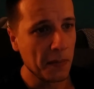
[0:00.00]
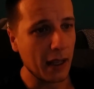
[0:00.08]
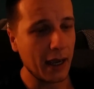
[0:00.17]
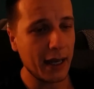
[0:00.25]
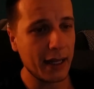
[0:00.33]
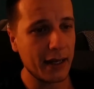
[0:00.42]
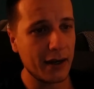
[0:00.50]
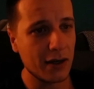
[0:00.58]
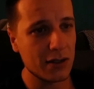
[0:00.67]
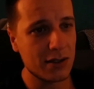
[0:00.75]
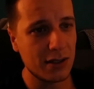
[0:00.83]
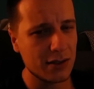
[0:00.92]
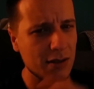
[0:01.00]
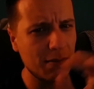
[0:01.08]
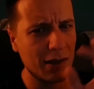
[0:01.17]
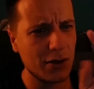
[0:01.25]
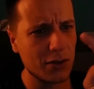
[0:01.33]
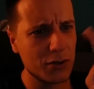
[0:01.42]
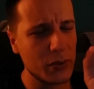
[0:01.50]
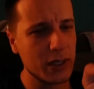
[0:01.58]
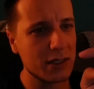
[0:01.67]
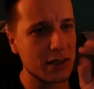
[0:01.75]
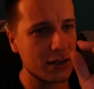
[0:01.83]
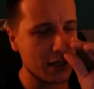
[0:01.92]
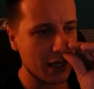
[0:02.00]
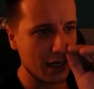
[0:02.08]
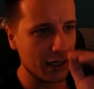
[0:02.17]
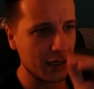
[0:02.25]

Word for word: And there are still some little tweaks that I